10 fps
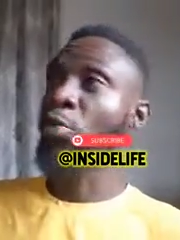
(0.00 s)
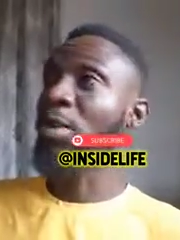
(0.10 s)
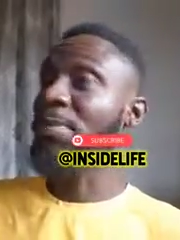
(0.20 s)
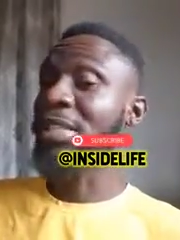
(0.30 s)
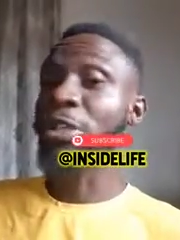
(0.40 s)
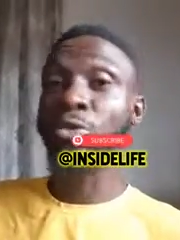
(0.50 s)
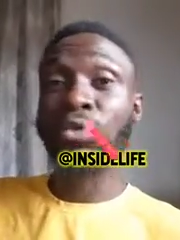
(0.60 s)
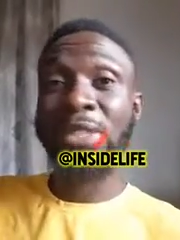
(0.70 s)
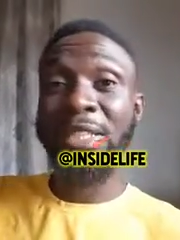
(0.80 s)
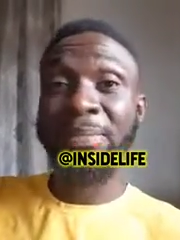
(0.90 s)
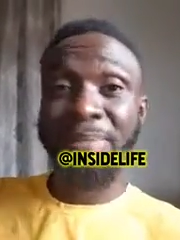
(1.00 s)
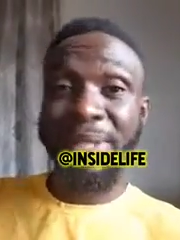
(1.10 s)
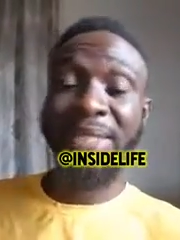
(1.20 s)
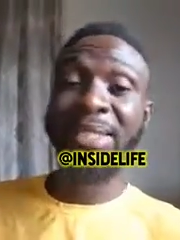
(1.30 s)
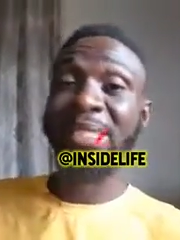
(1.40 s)
Will be say, you see the
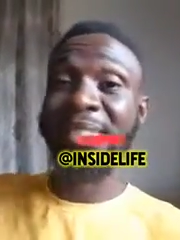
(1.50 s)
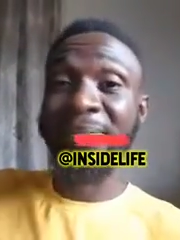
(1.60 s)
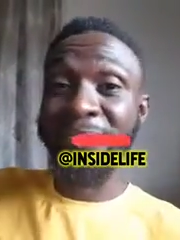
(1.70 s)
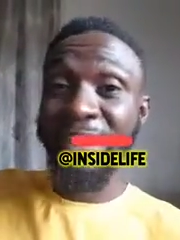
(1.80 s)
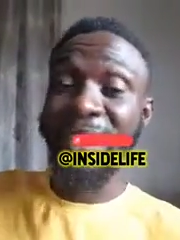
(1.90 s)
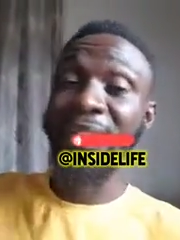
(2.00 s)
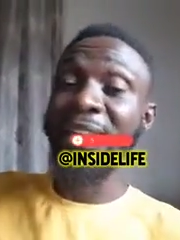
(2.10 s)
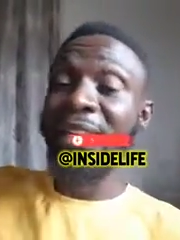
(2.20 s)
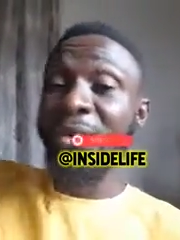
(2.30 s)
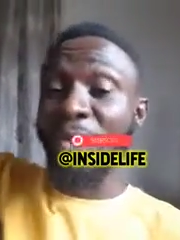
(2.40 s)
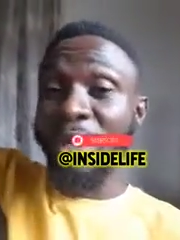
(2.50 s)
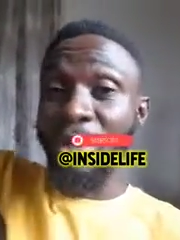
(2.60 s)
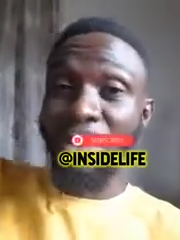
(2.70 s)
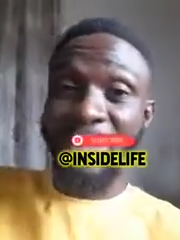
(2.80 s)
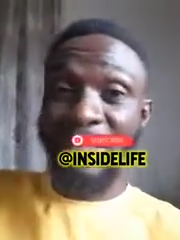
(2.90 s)
breath, the same breath when
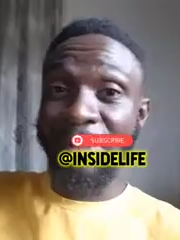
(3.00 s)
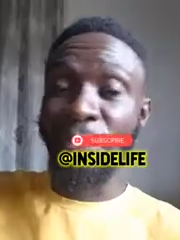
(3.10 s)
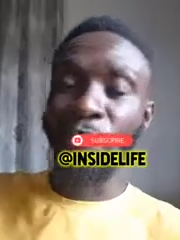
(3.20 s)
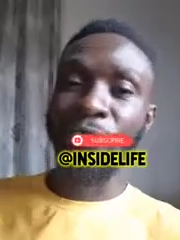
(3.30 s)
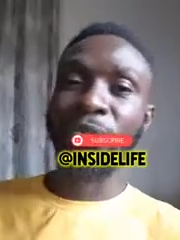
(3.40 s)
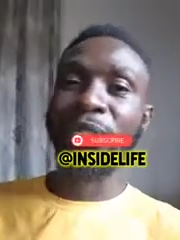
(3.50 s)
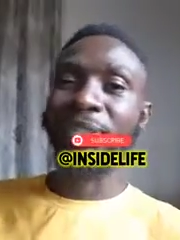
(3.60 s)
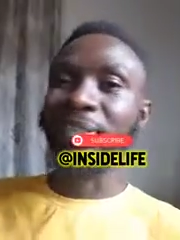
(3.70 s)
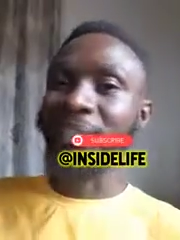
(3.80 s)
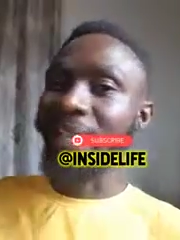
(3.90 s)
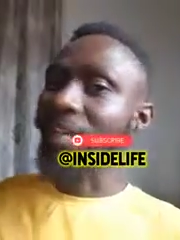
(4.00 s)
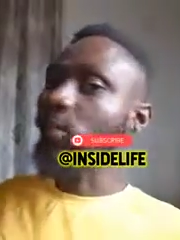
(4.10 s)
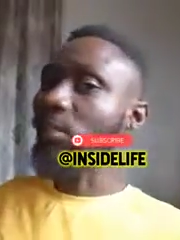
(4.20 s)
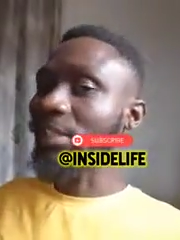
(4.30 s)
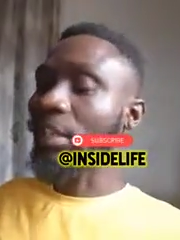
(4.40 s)
God give you. And
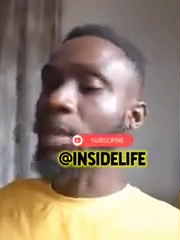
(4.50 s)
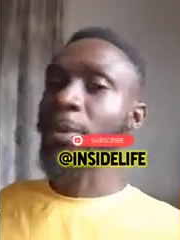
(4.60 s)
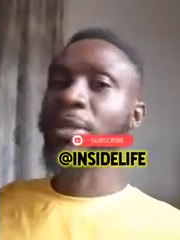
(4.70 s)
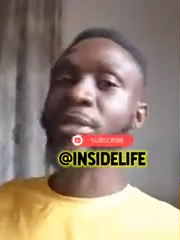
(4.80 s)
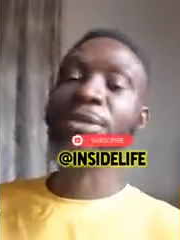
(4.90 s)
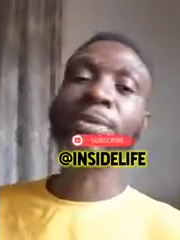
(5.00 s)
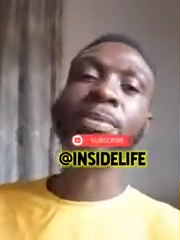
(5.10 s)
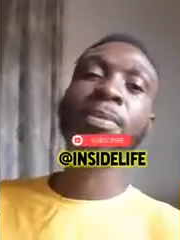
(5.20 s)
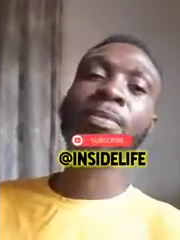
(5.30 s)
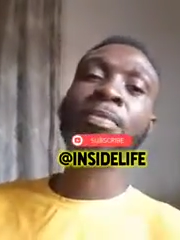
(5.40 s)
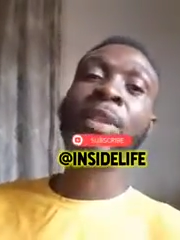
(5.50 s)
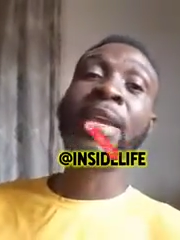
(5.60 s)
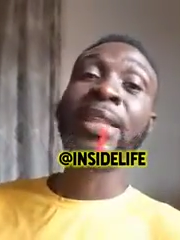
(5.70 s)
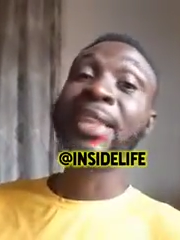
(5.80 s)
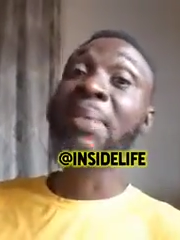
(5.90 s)
you'll say that about that so.
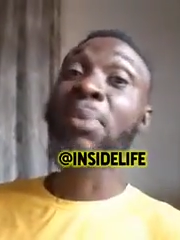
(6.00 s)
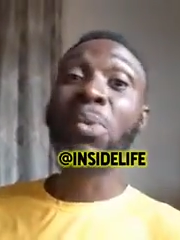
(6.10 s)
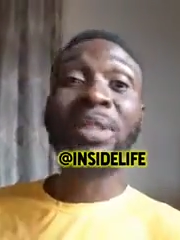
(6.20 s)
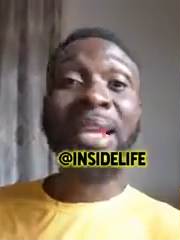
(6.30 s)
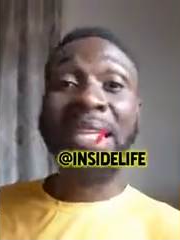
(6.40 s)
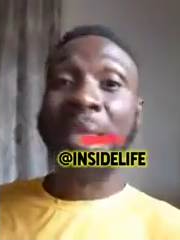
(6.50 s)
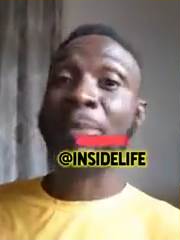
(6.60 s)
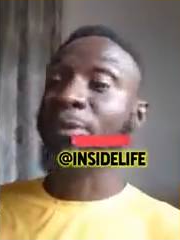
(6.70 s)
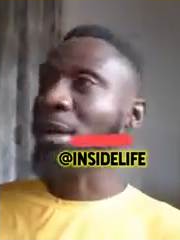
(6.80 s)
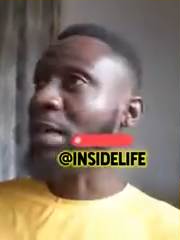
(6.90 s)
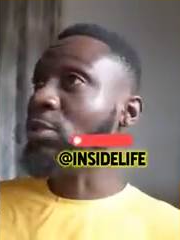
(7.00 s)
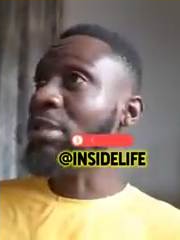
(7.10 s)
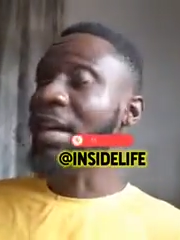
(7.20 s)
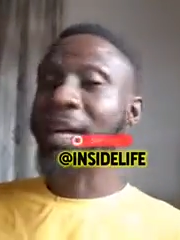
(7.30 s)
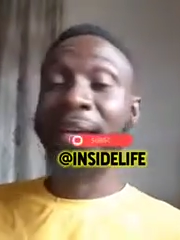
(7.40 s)
The people who they kidnap for
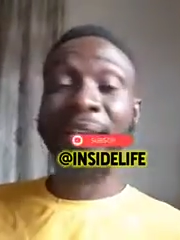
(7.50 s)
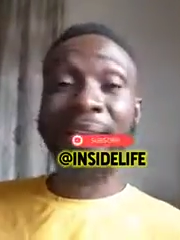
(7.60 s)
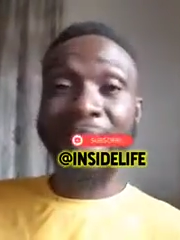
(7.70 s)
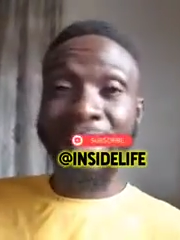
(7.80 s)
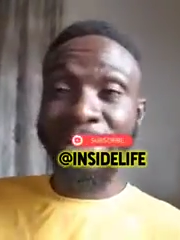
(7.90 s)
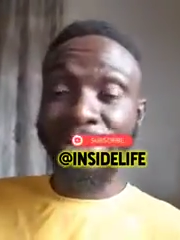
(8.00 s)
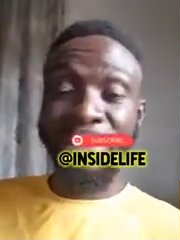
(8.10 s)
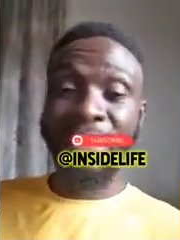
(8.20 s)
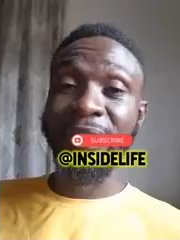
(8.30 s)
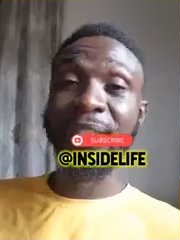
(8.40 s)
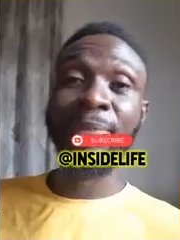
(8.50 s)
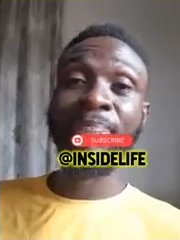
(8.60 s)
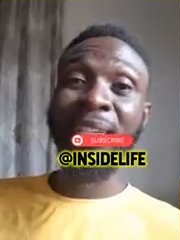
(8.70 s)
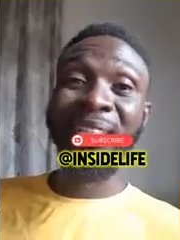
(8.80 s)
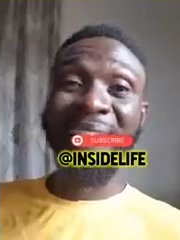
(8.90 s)
Kaduna train,
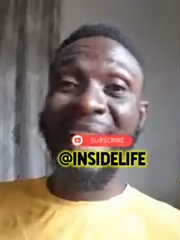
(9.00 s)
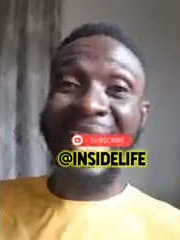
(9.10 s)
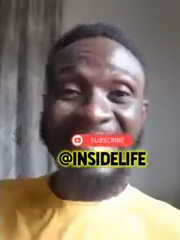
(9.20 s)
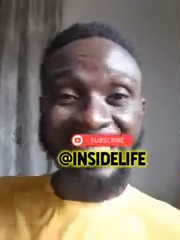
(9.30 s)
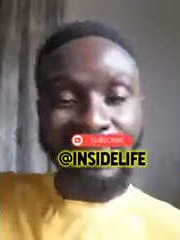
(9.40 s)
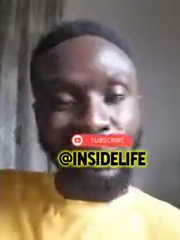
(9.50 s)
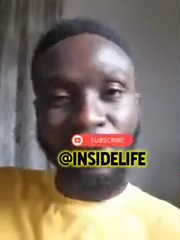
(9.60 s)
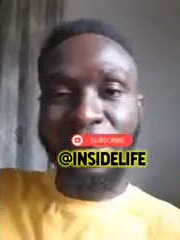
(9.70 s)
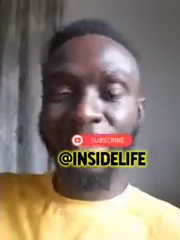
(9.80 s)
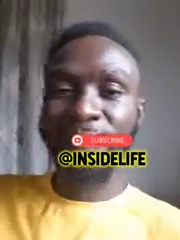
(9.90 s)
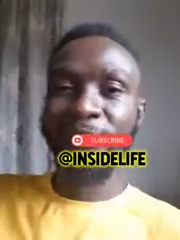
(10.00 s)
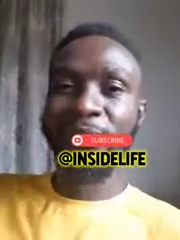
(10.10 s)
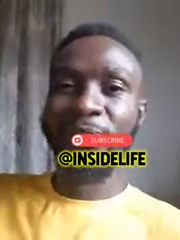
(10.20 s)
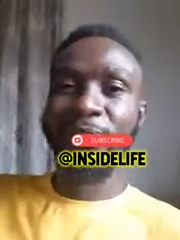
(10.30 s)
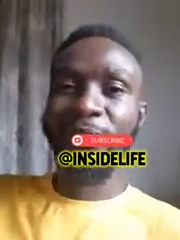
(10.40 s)
they are still suffering
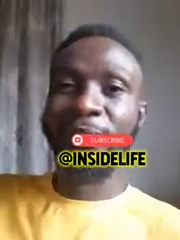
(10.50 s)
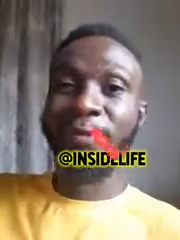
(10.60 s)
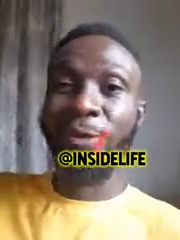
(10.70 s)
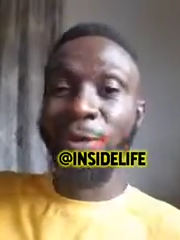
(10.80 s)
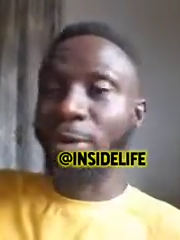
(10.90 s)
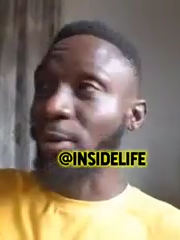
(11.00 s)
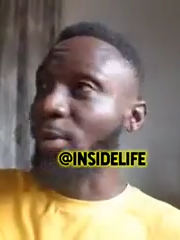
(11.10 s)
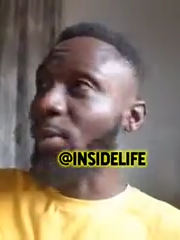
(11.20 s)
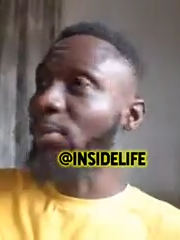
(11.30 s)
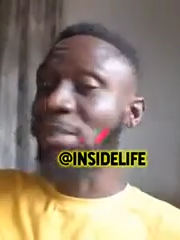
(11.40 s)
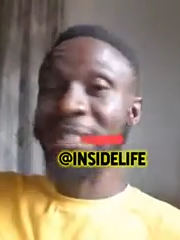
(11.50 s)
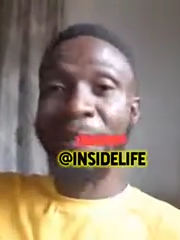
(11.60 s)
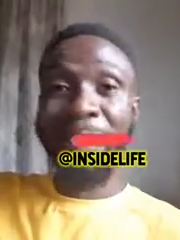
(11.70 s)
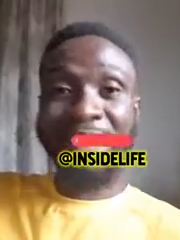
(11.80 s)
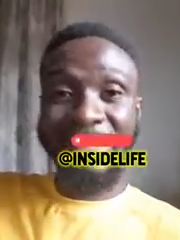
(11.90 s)
for all those
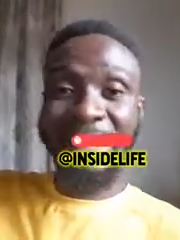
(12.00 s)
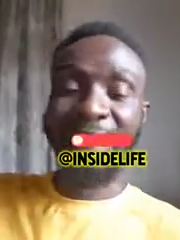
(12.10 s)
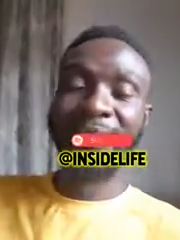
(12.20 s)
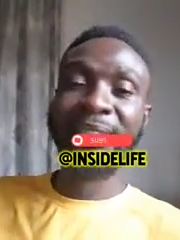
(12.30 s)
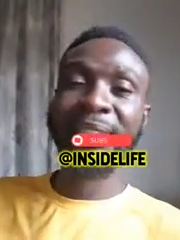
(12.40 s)
kidnappers then.